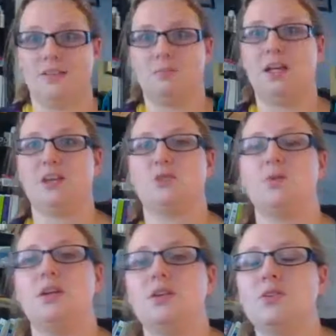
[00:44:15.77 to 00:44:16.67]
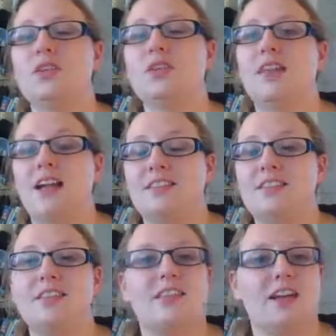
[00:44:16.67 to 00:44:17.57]
because we use
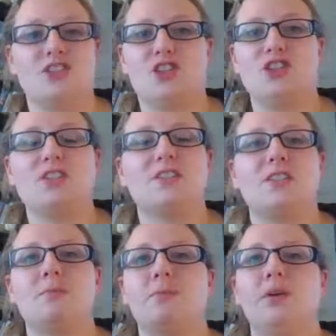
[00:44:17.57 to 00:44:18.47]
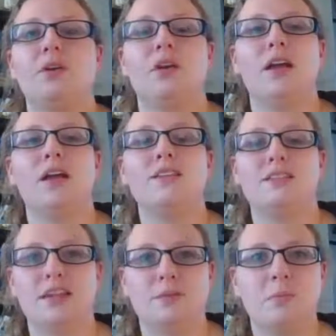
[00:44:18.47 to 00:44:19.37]
that's just the simple
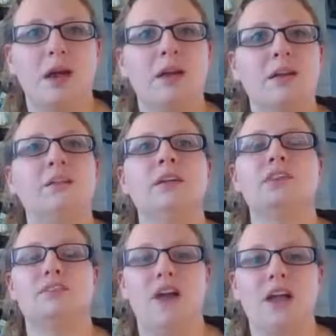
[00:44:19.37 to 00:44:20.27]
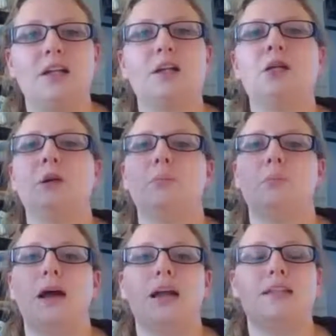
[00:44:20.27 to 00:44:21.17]
sigma divided
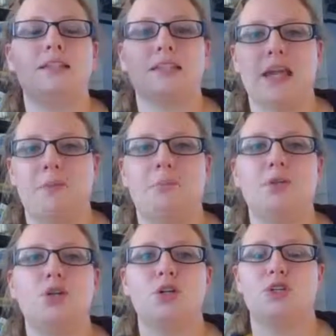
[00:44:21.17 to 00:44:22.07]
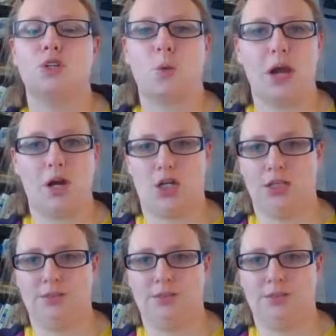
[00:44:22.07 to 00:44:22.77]
by the sample squared.